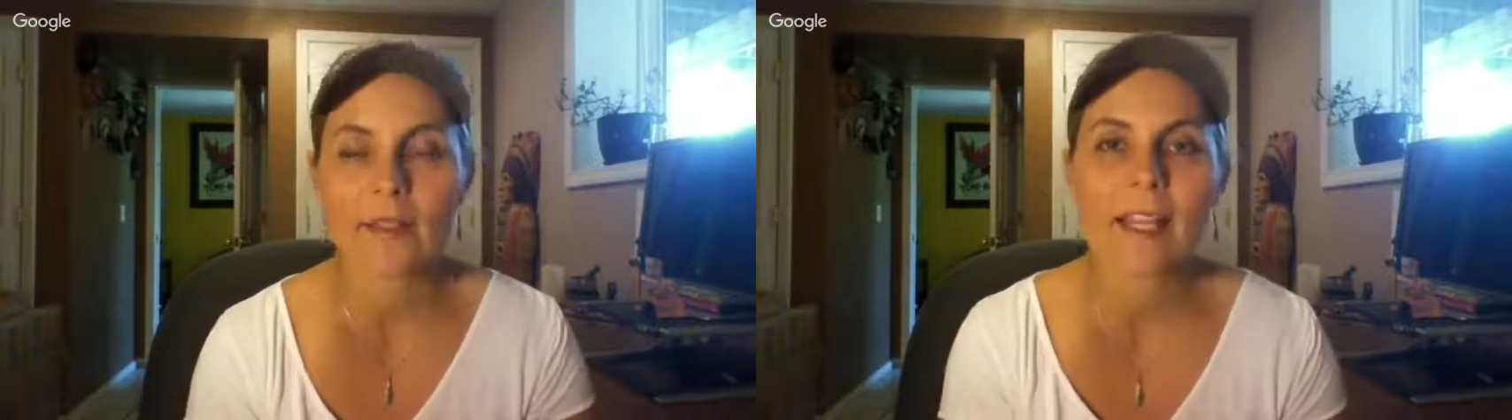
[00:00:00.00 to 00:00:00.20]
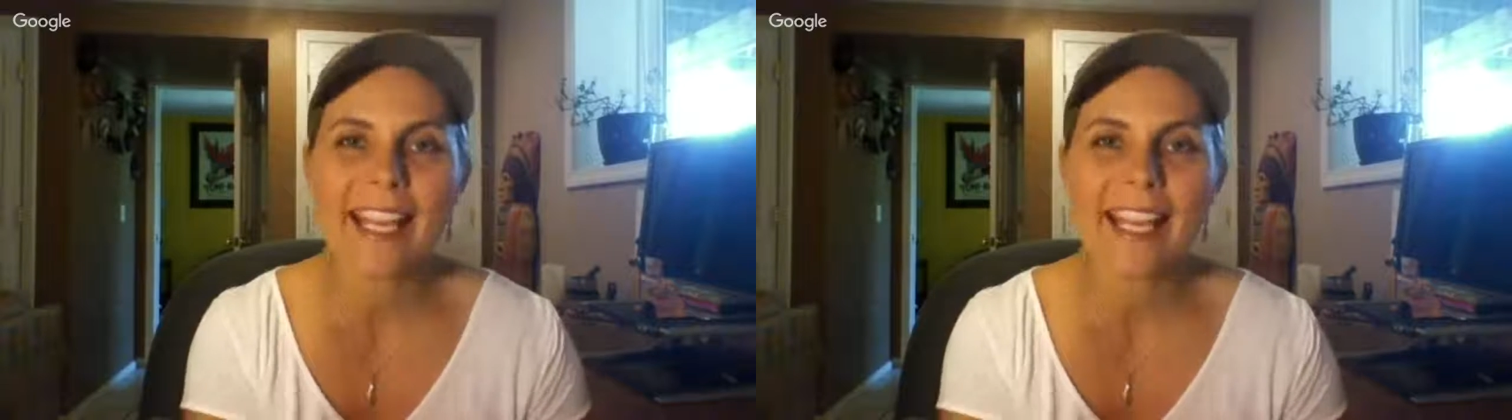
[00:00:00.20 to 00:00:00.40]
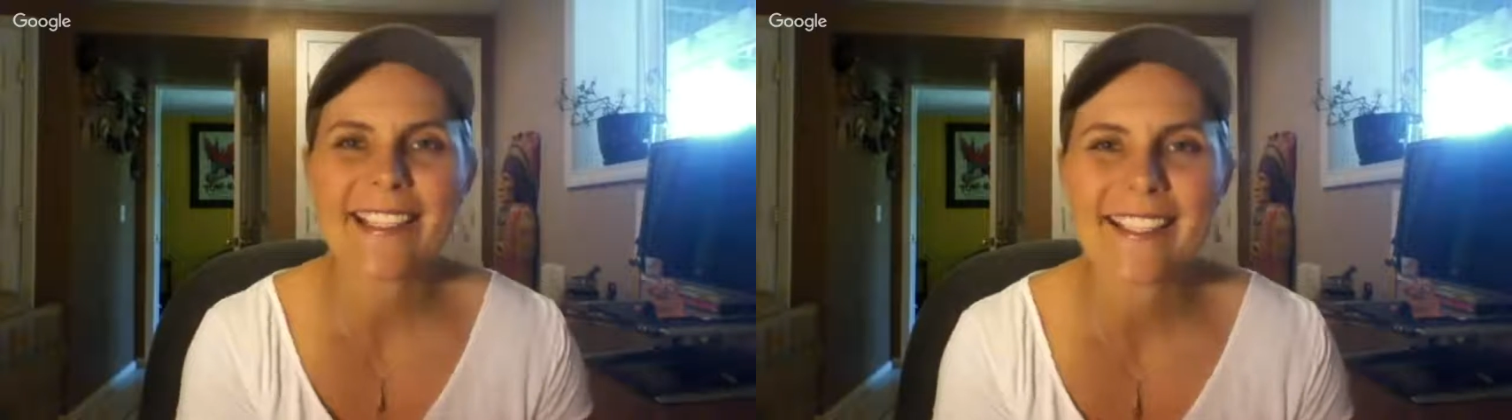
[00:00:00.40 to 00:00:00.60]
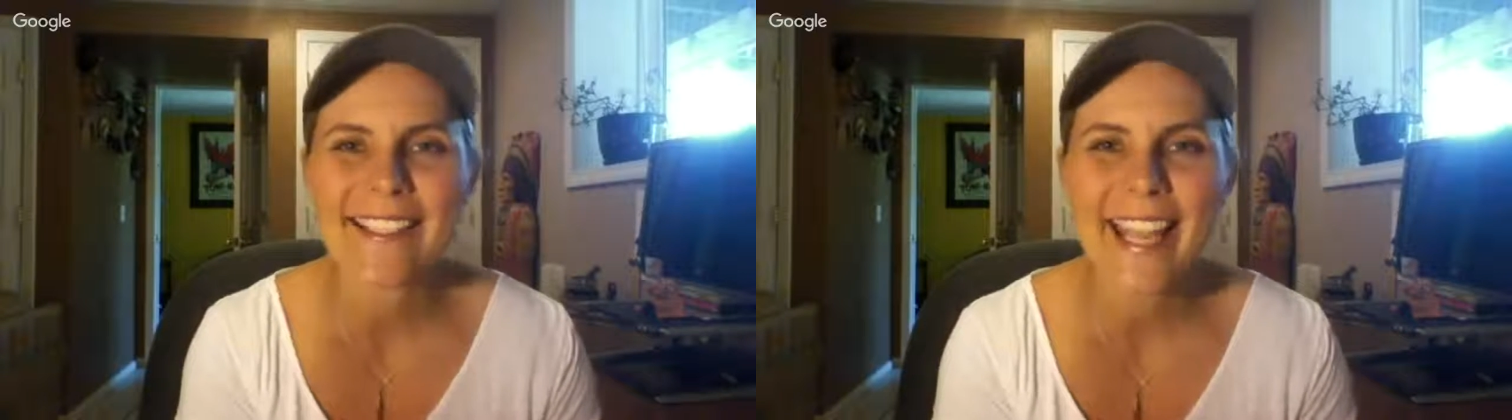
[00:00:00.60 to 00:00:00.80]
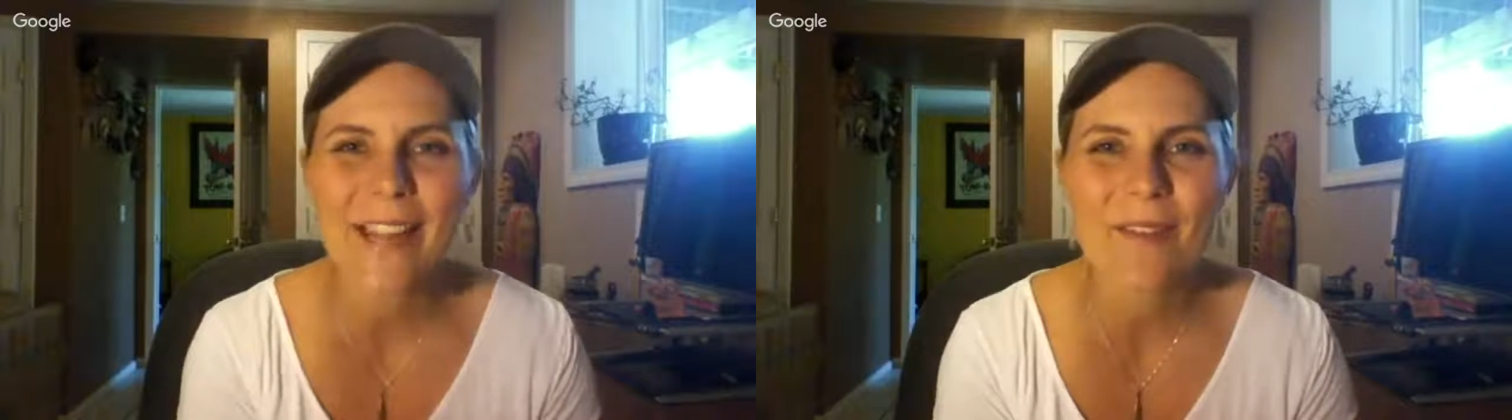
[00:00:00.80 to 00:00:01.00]
like the link I
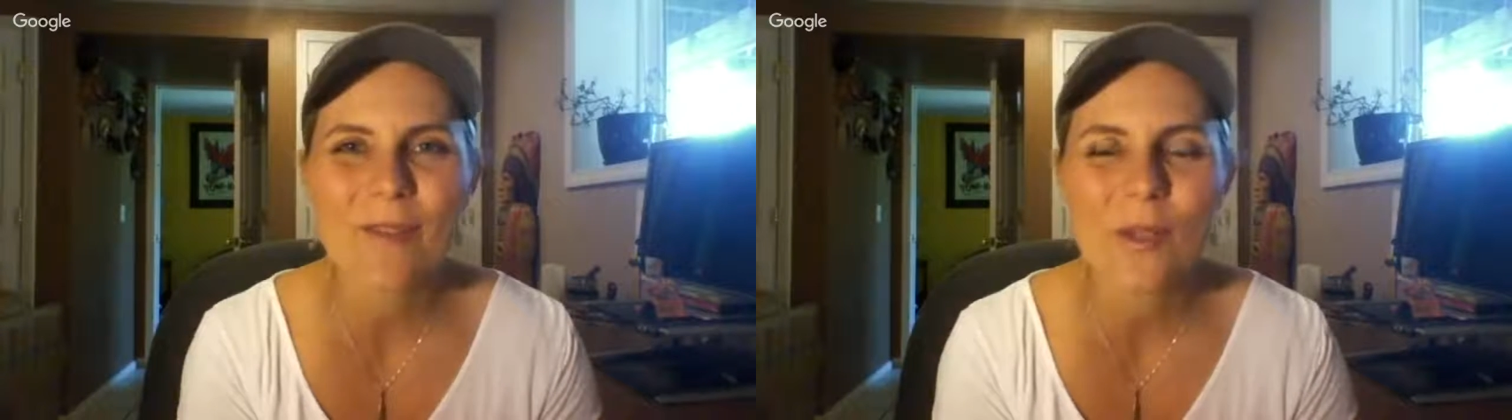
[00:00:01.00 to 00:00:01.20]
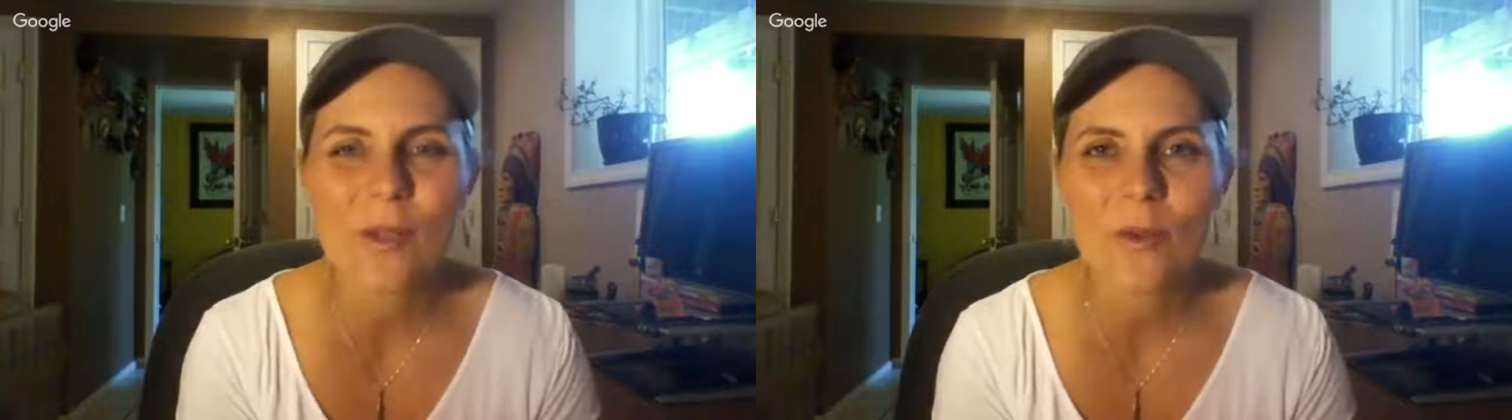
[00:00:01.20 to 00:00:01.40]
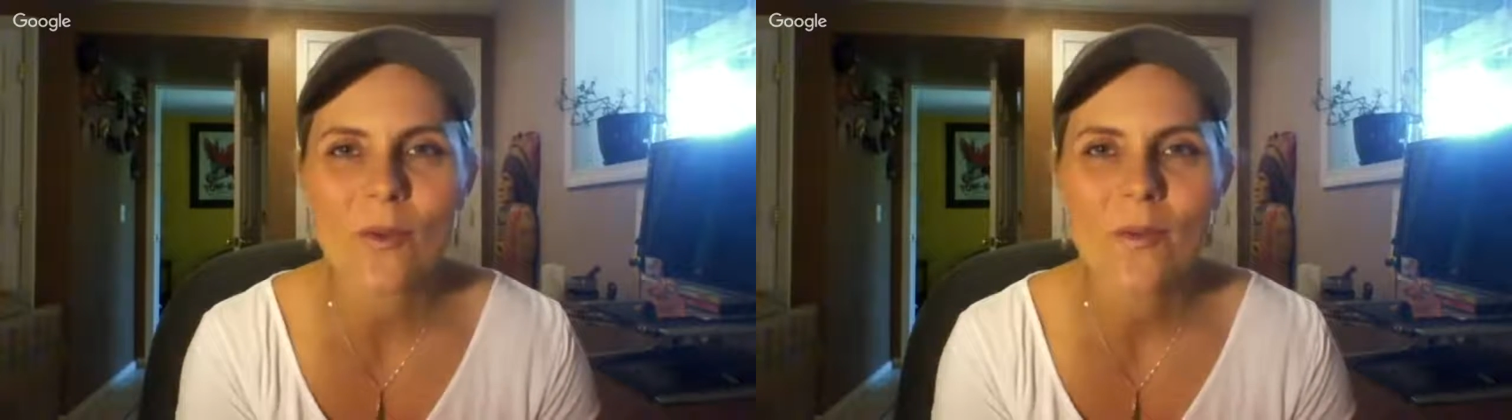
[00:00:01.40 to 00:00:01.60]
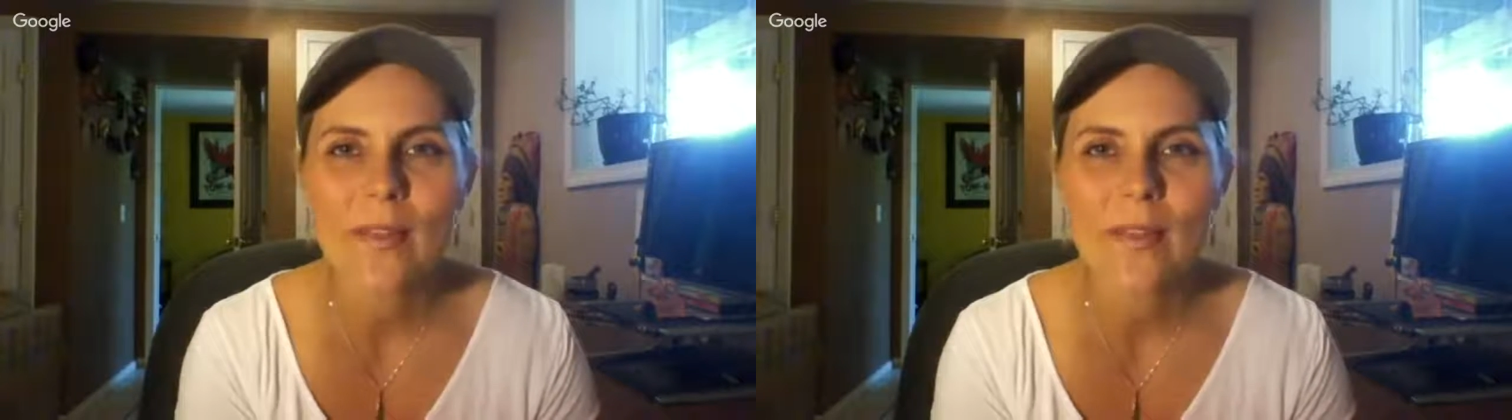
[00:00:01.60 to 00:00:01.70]
just gave you,